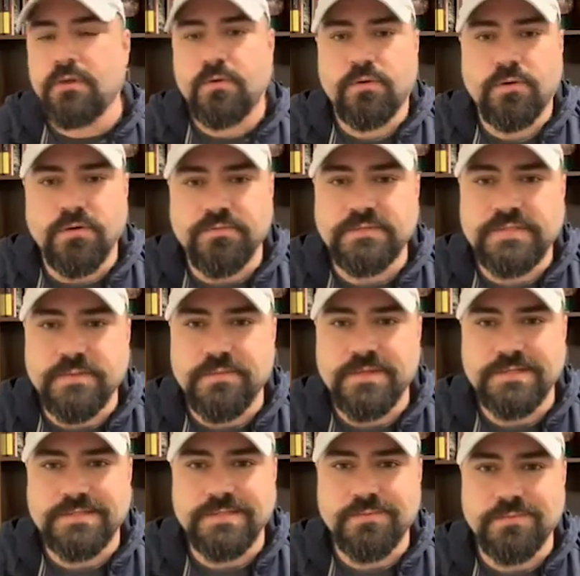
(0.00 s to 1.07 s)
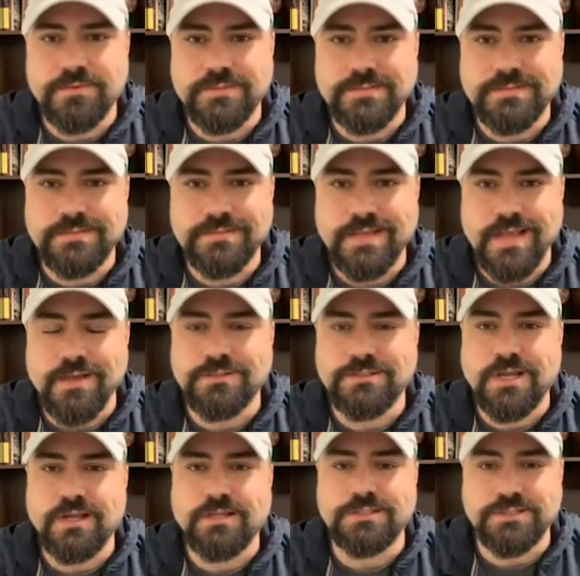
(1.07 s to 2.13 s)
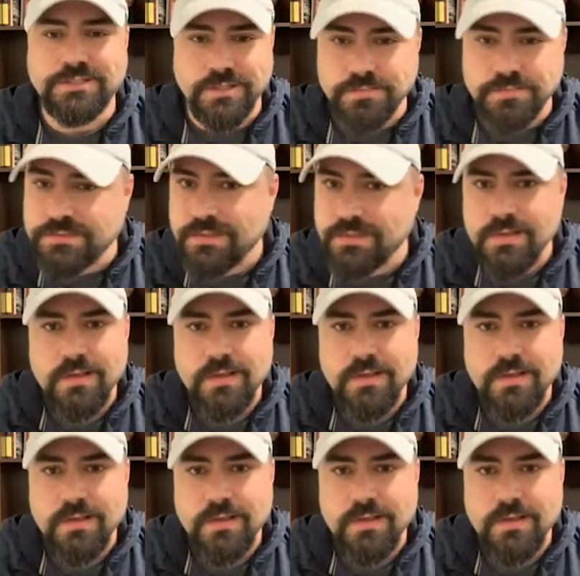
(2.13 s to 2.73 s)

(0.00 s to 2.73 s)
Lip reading: or even something as simple as counting chocolate chips.